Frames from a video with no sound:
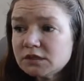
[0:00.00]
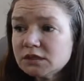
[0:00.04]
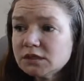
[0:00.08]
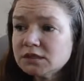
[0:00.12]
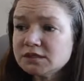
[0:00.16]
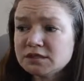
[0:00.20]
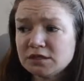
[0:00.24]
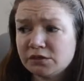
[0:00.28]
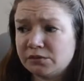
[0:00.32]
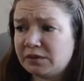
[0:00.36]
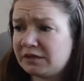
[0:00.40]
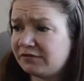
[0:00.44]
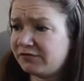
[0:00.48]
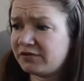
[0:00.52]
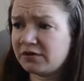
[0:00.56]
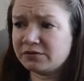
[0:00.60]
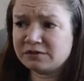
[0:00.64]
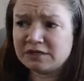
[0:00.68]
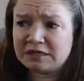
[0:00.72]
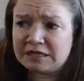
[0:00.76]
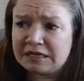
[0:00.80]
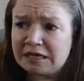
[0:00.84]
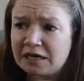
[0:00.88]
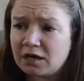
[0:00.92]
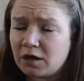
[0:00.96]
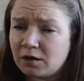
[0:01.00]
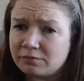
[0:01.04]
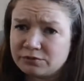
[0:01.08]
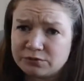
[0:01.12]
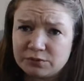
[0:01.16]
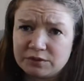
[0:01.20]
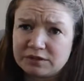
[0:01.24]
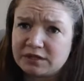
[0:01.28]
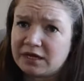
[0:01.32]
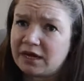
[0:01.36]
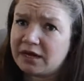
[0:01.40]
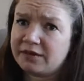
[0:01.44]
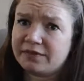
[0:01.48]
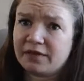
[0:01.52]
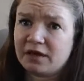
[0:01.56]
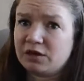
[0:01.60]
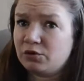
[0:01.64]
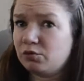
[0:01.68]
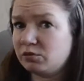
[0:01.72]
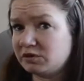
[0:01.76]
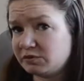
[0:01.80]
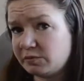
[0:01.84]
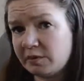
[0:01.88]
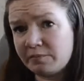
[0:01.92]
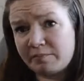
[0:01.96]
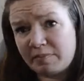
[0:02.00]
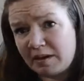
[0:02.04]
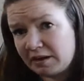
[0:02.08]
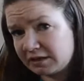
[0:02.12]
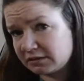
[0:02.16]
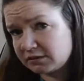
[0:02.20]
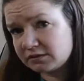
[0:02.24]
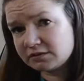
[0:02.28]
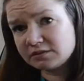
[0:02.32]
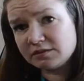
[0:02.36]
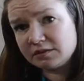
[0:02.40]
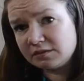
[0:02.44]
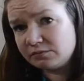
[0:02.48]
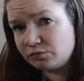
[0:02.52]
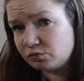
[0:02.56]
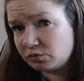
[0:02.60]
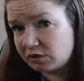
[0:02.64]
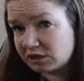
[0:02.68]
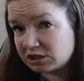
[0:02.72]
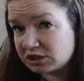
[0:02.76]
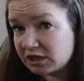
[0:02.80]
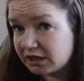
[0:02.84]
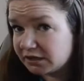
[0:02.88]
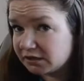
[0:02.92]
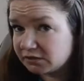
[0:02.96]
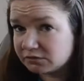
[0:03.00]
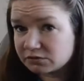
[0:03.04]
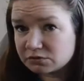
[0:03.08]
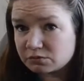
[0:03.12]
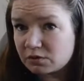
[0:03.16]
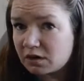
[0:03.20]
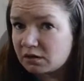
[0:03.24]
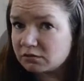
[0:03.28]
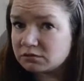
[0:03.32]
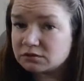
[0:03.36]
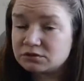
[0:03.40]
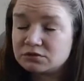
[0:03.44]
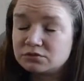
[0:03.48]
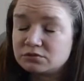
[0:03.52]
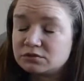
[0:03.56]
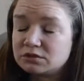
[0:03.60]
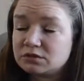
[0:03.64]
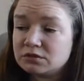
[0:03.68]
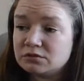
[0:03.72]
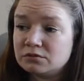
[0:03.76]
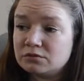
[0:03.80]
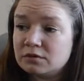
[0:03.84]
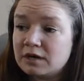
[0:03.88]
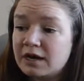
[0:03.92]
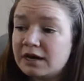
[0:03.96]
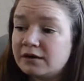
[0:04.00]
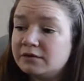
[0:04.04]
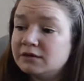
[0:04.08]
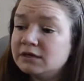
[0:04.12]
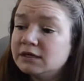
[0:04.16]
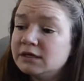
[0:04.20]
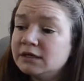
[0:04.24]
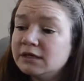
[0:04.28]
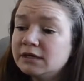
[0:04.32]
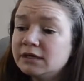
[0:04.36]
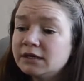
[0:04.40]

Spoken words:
So if there was any hiccups with that, they always went back to the mortgage lender as well and sorted it all out.